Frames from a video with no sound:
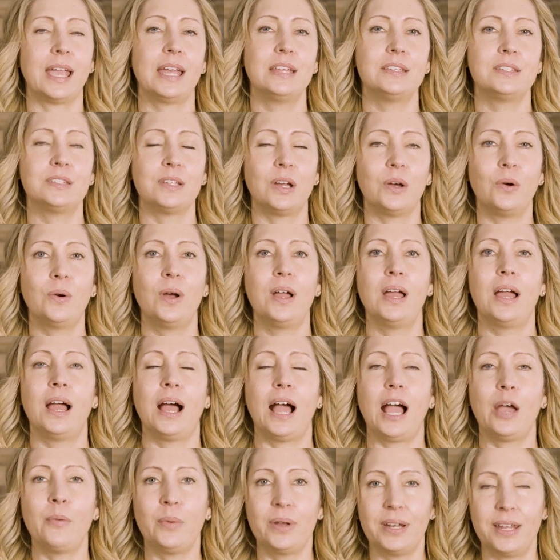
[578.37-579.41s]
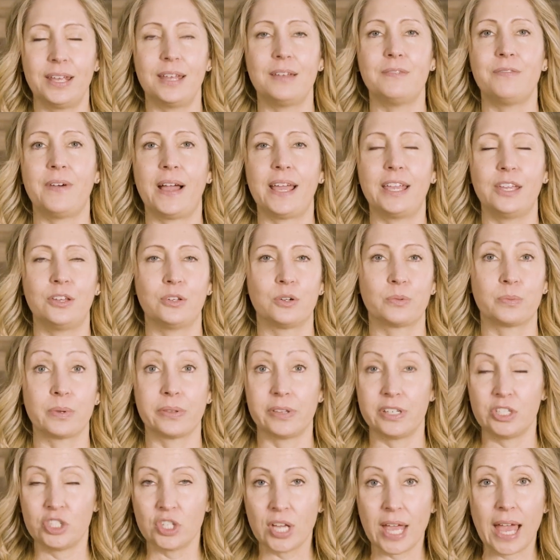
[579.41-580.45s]
And so I want to invite you to
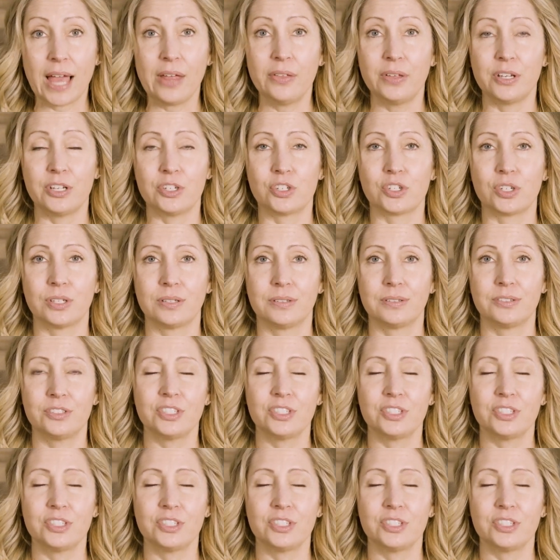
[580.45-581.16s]
really challenge